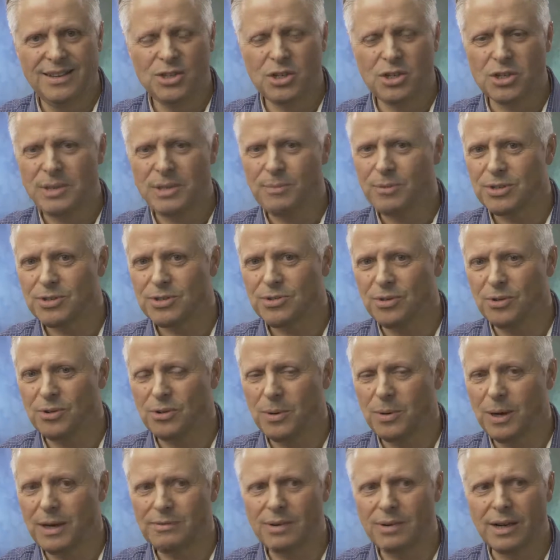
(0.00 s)
So something's
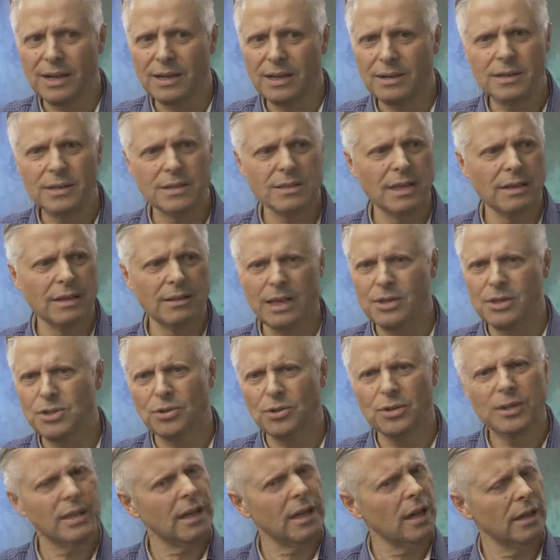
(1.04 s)
not quite right, because they
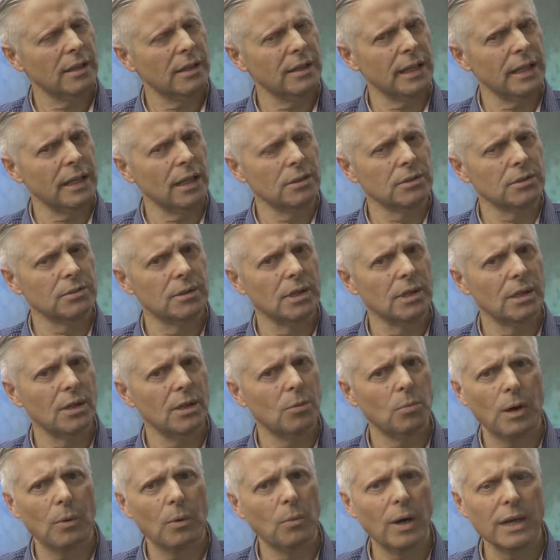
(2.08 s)
join and they go.
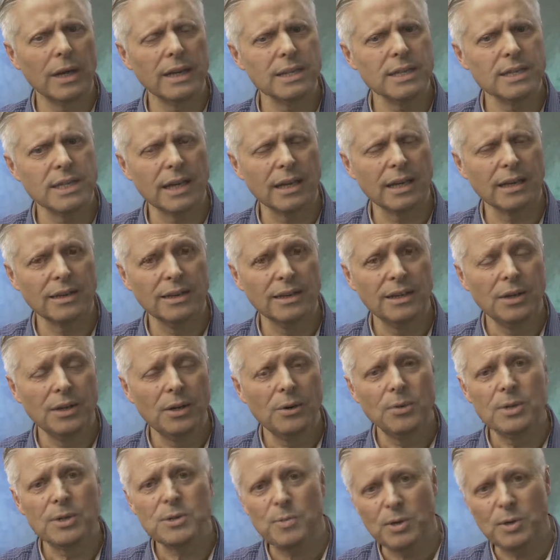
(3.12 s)
Why is that?
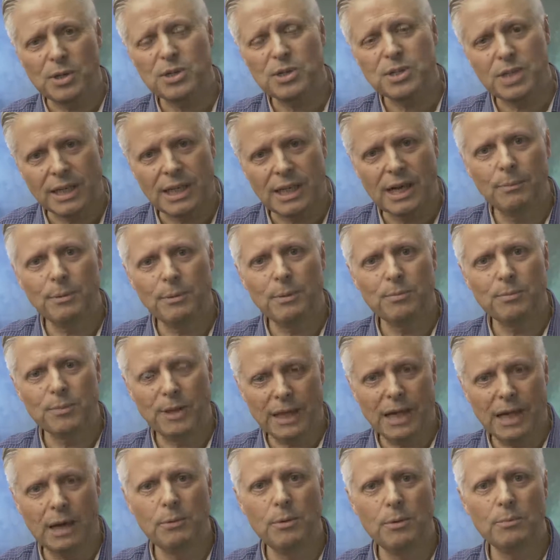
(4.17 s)
Well, it's because they
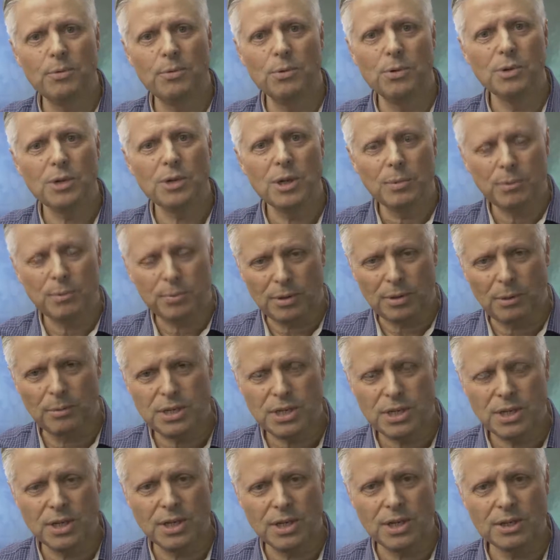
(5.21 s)
come on board,
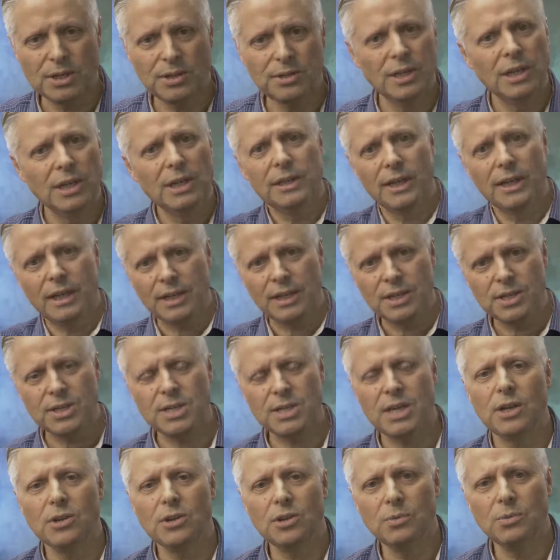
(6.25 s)
promise the earth, they're going to
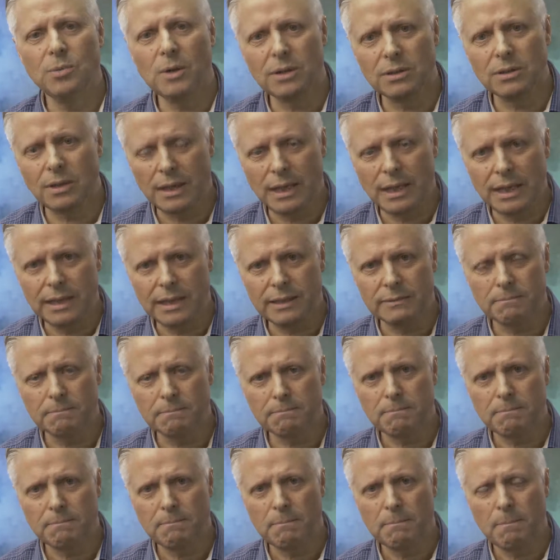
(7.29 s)
set your world alight,
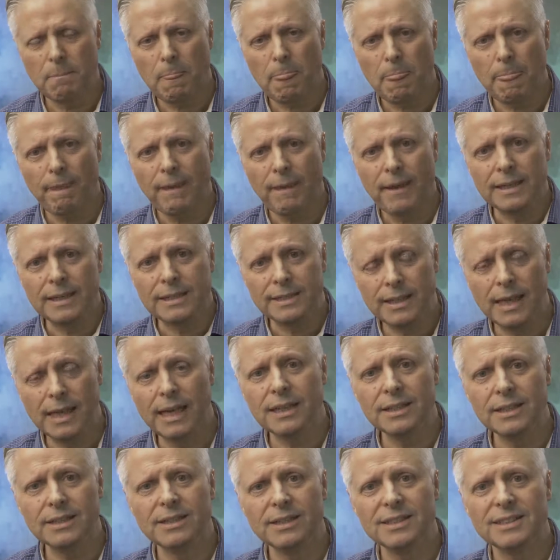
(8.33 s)
and
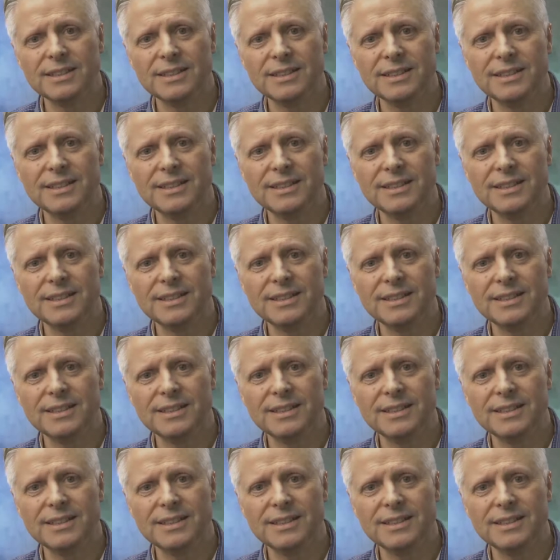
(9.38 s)
then